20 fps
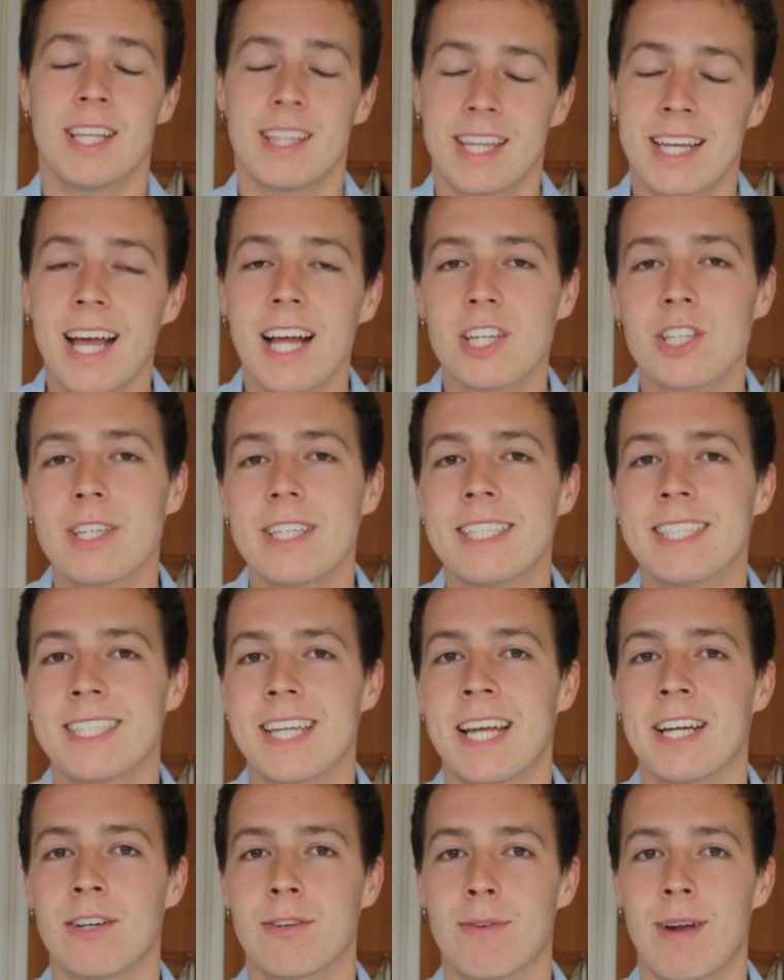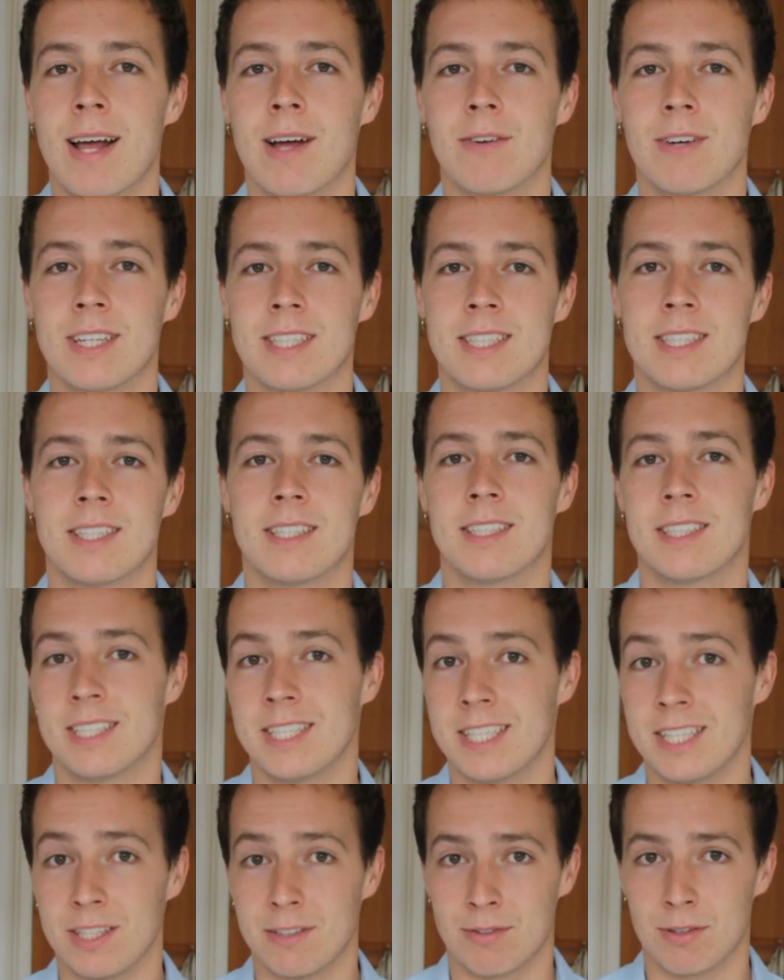They actually stayed around as the
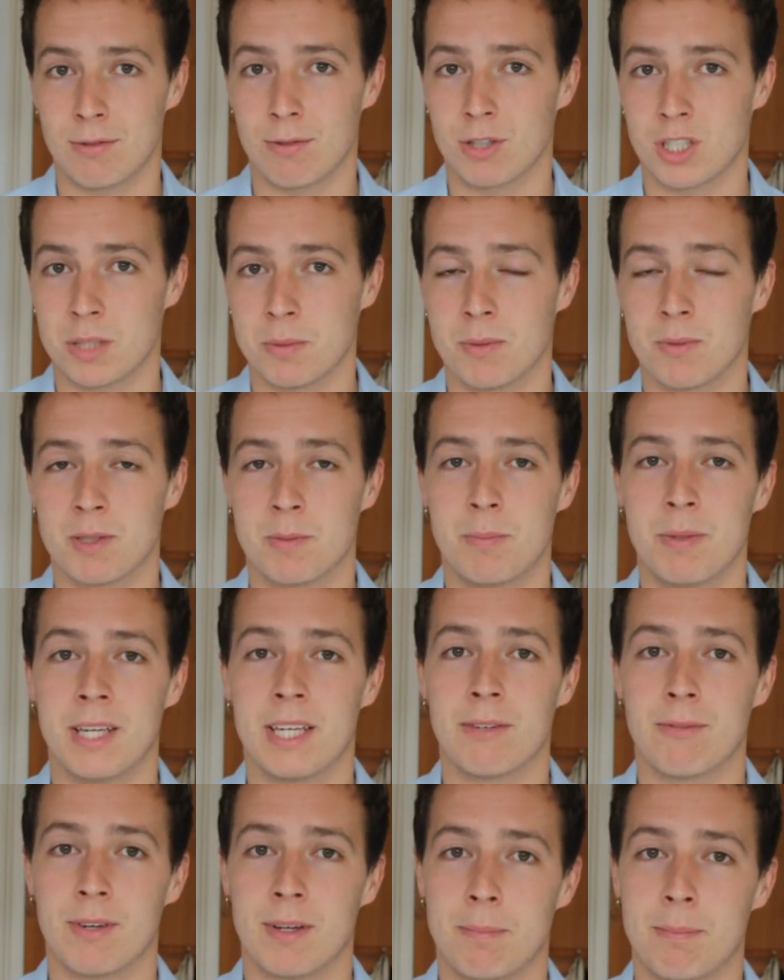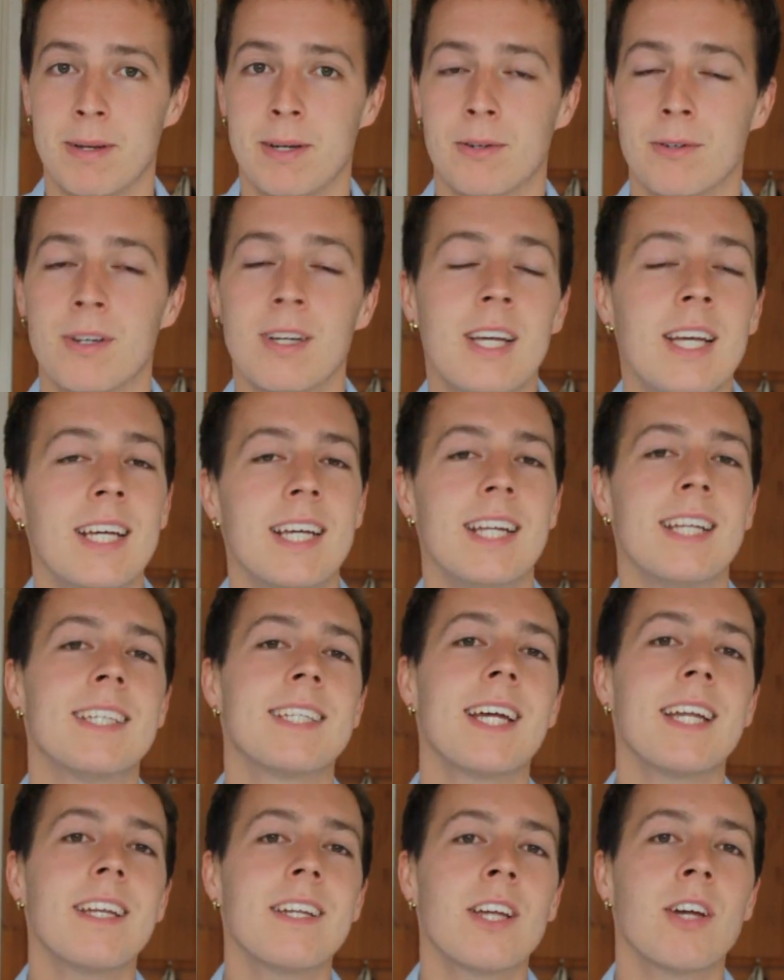city of Hiroshima was being rebuilt, and
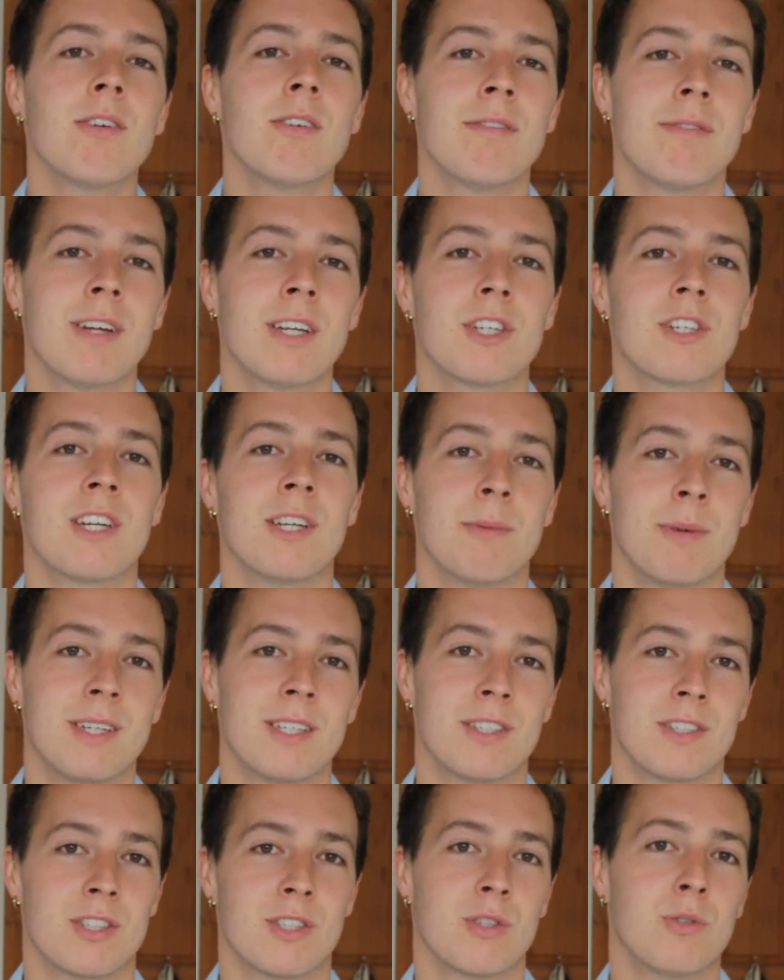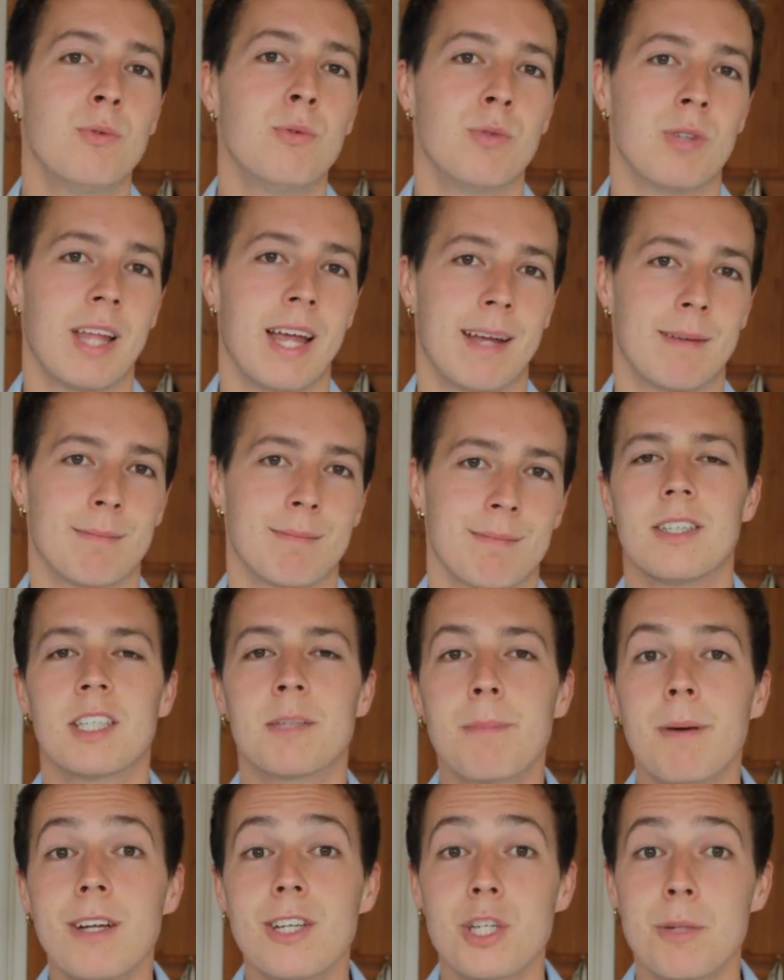Sadako eventually went to school there.
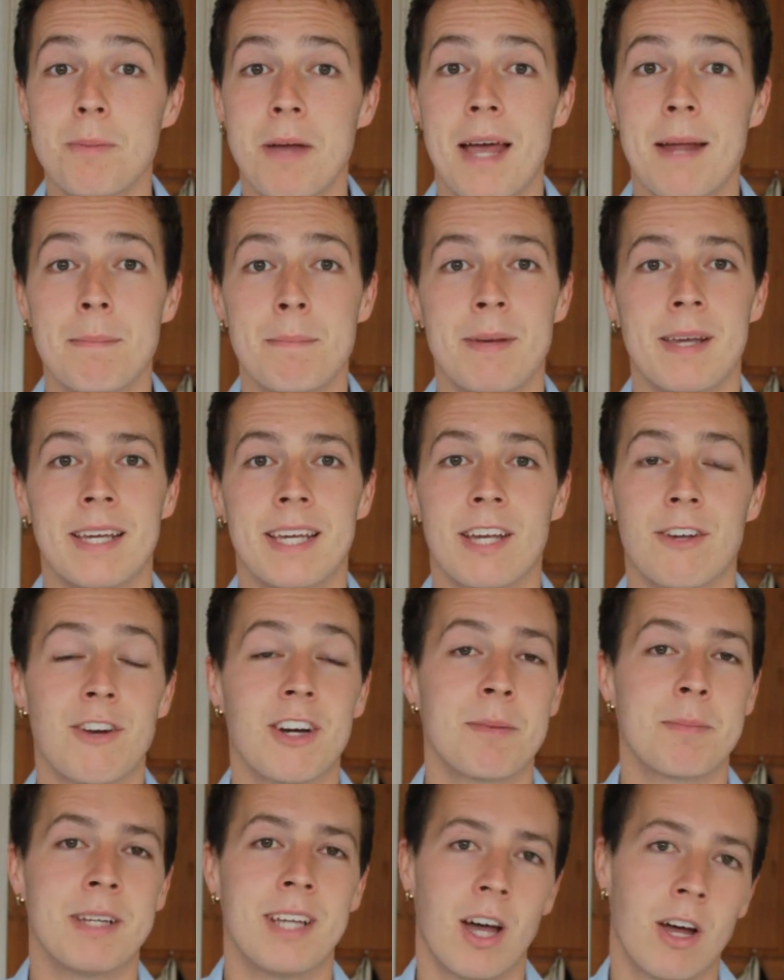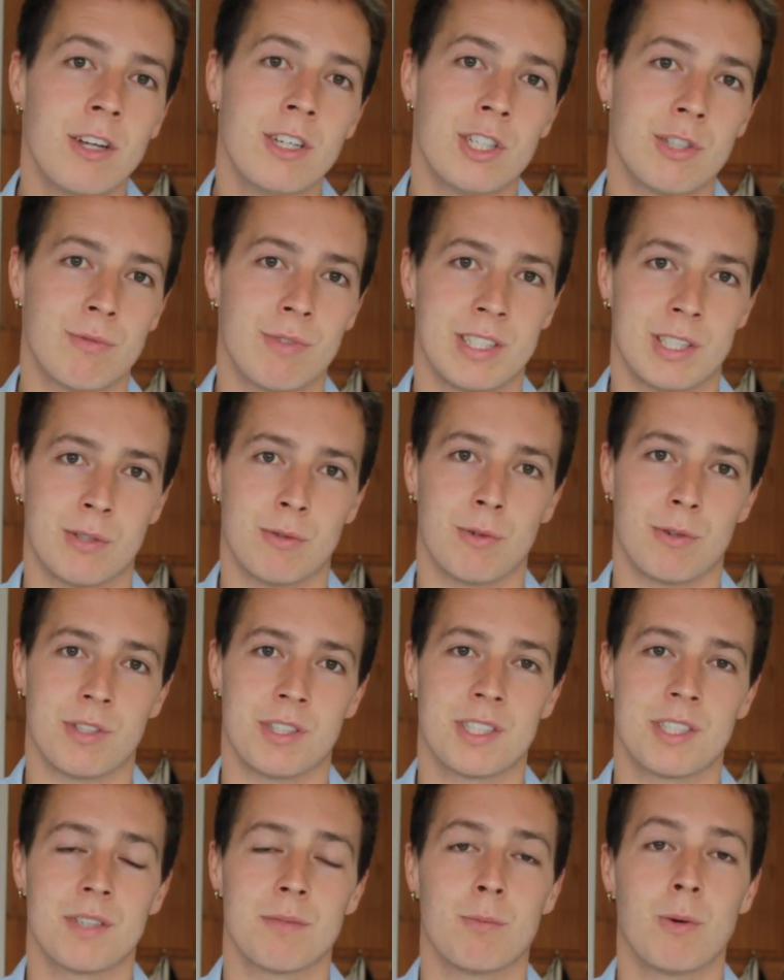Despite Japan being incredibly
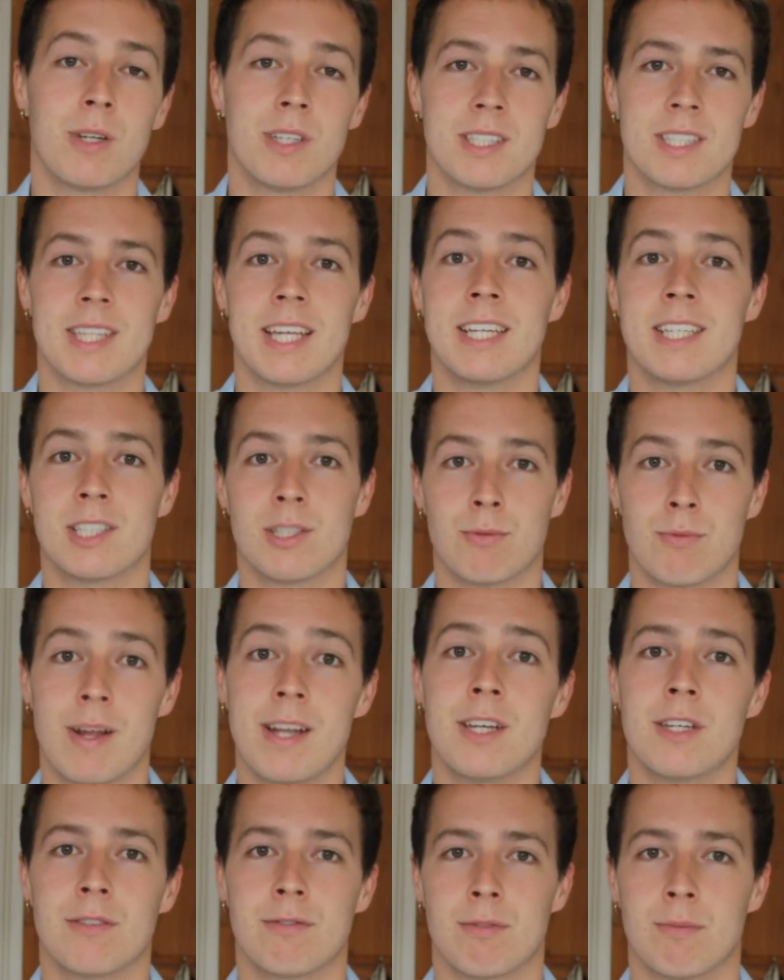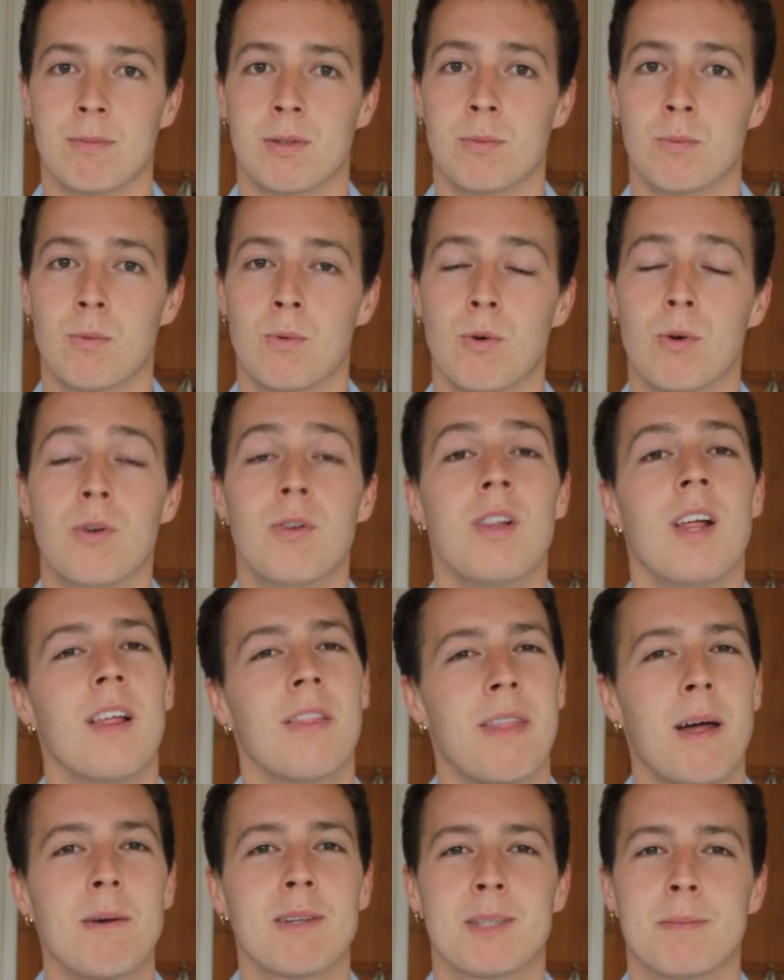under-resourced once they'd surrendered from the war,
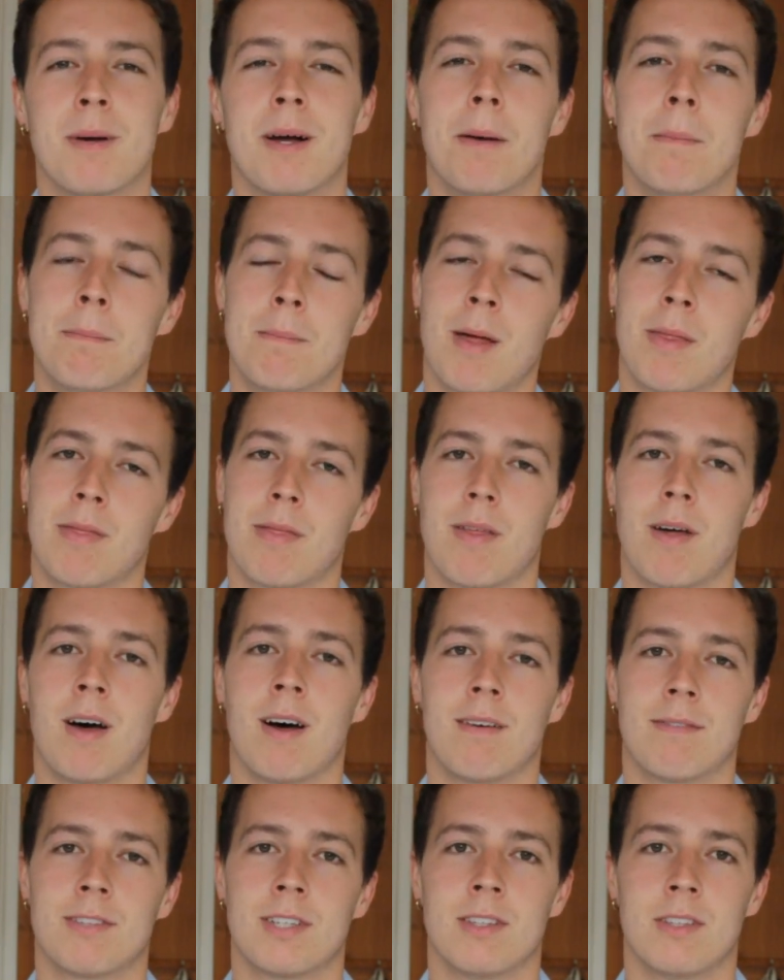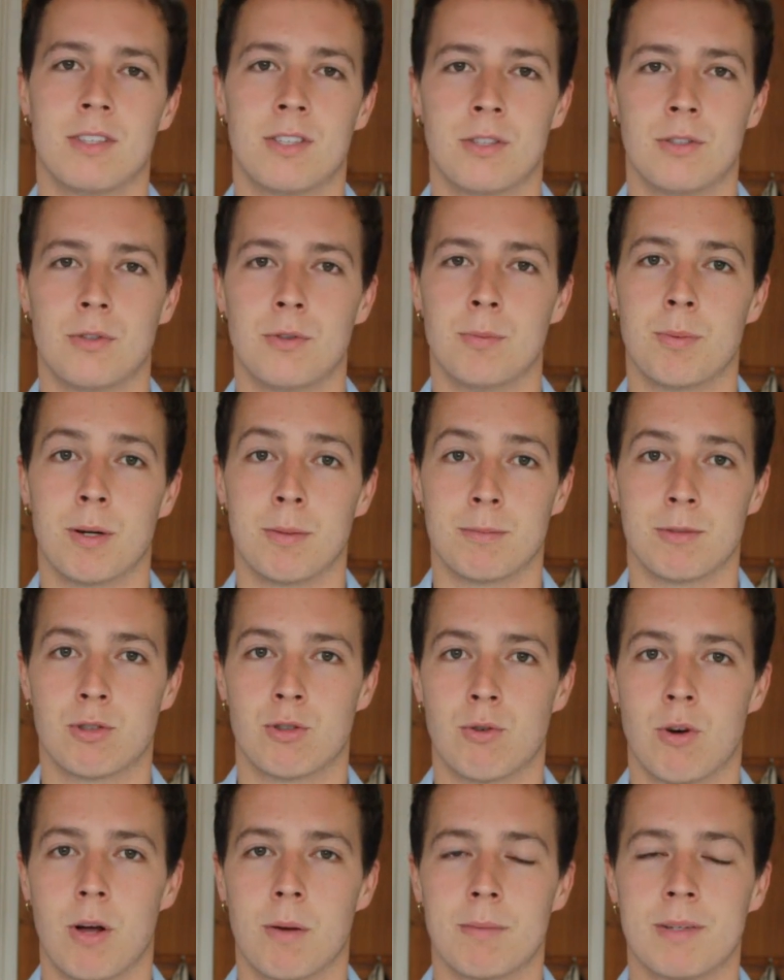that was about a month after the two bombs
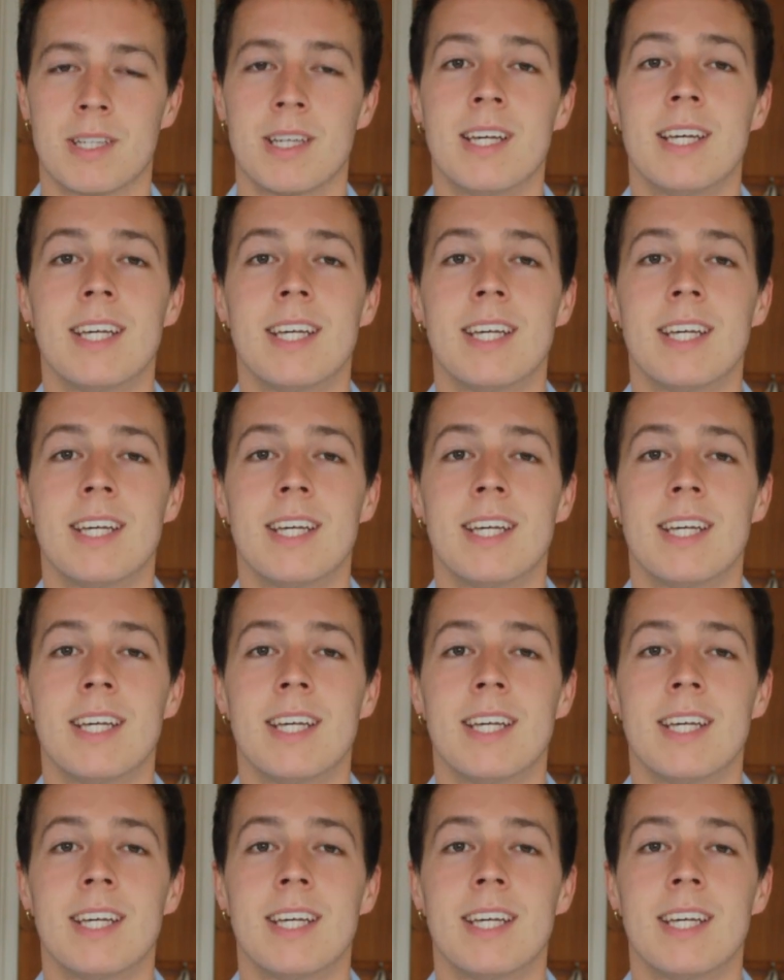dropped,